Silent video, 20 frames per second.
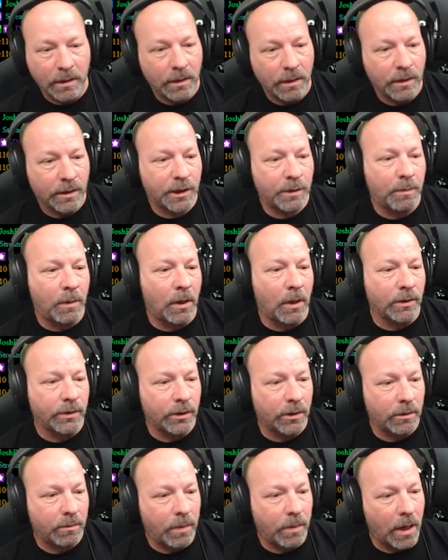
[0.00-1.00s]

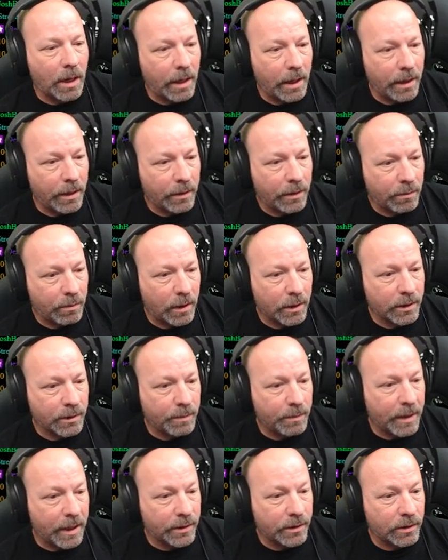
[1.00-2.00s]
sponsored by
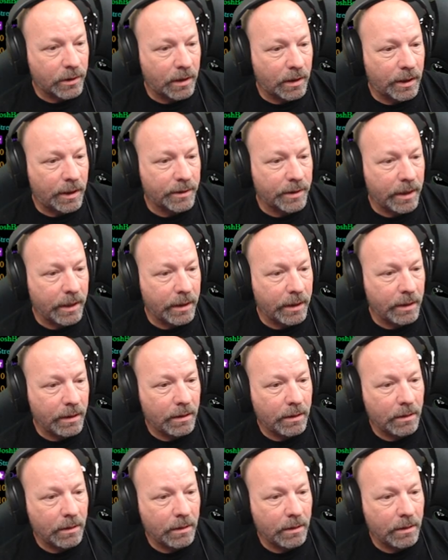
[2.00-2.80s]
Thrustmaster as I